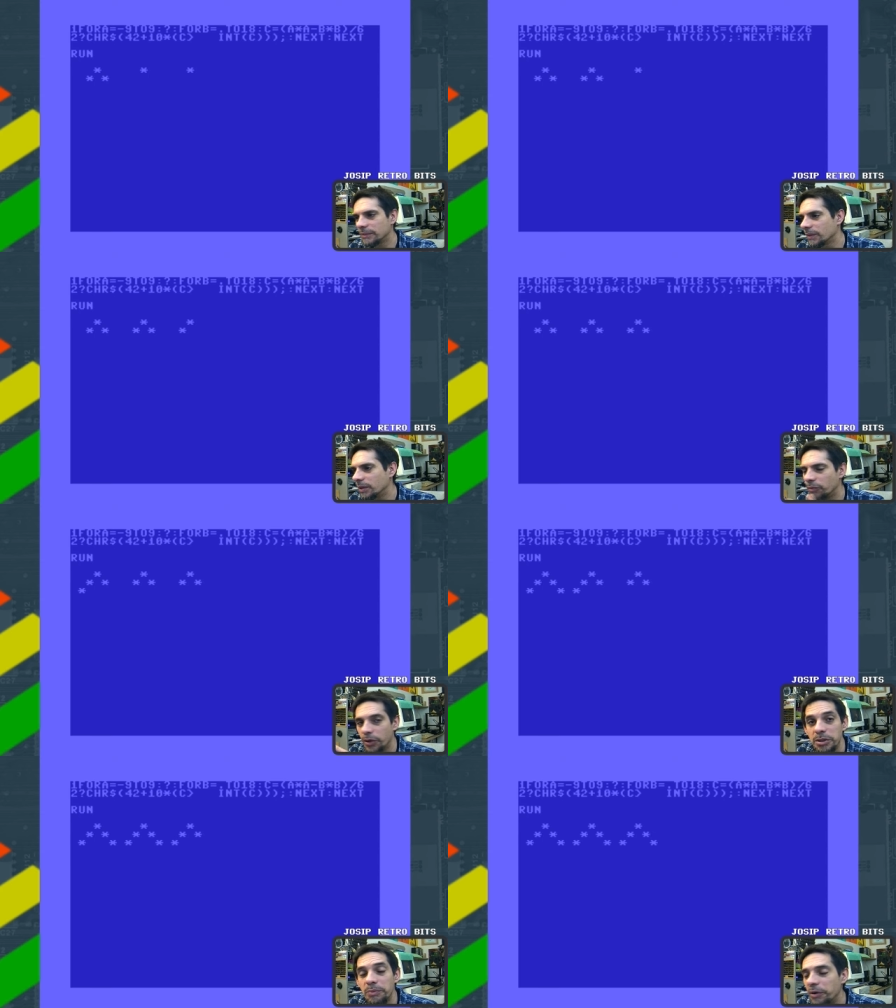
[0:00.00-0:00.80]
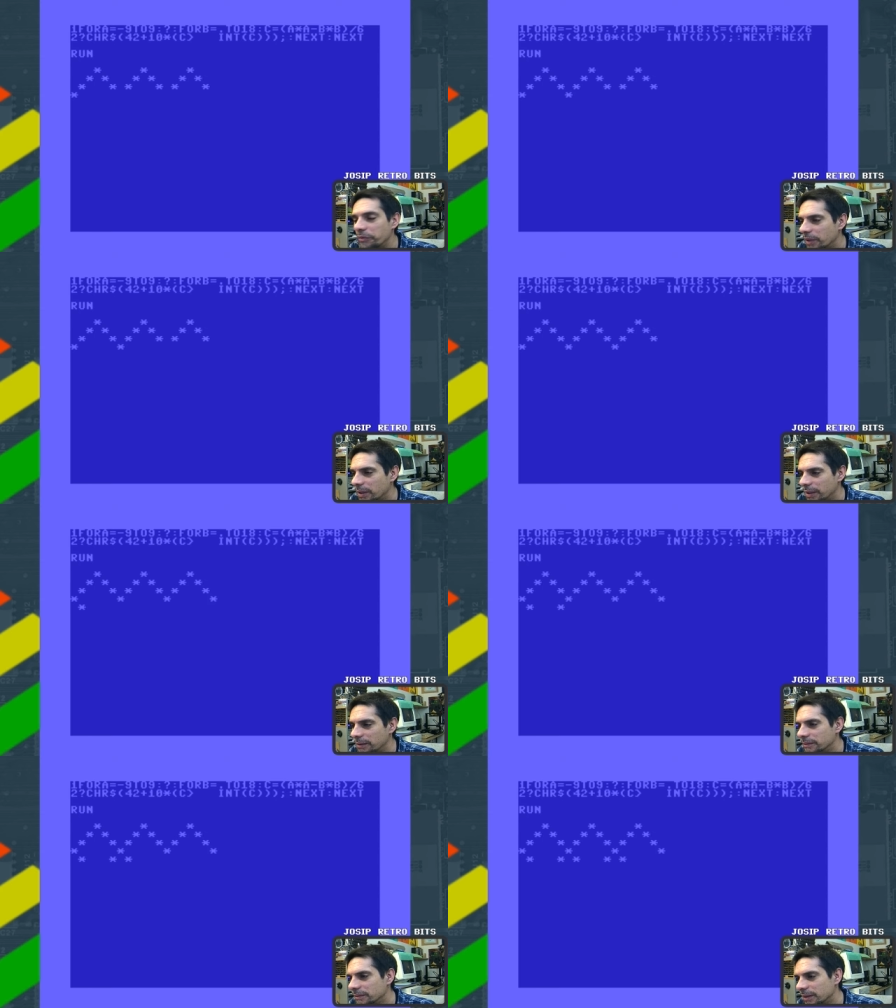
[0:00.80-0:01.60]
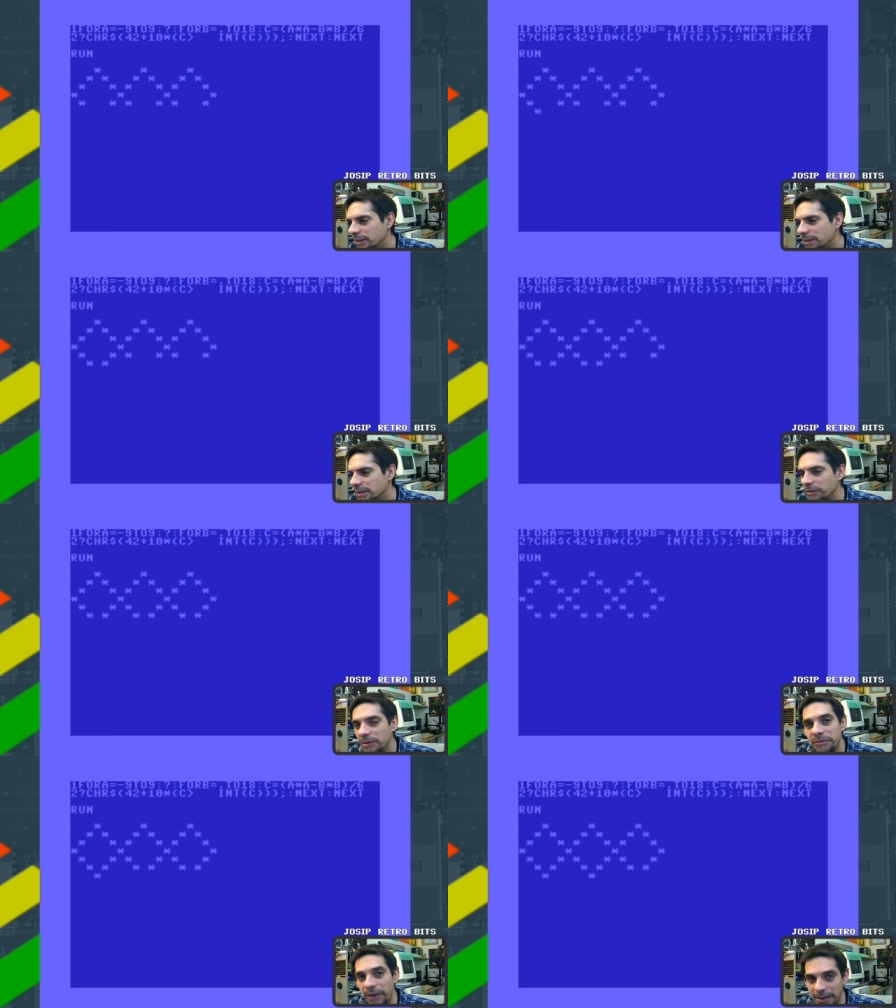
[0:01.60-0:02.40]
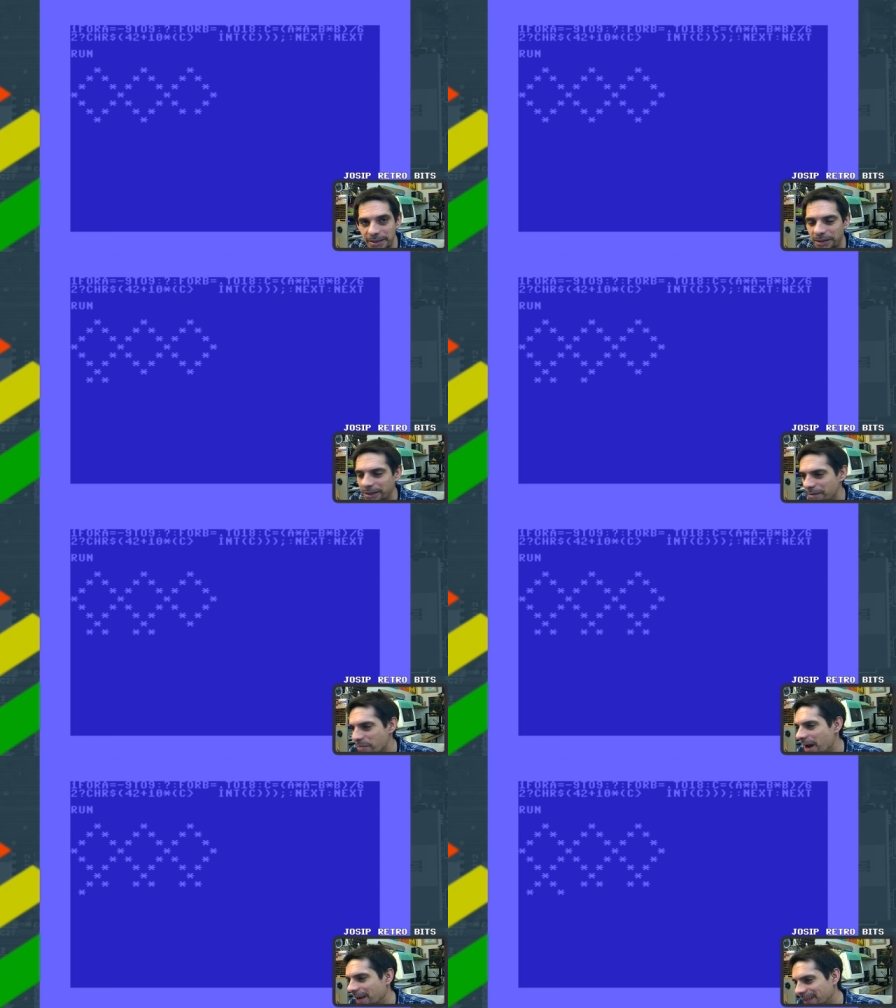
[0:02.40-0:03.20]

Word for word: it works perfectly it's even faster than mine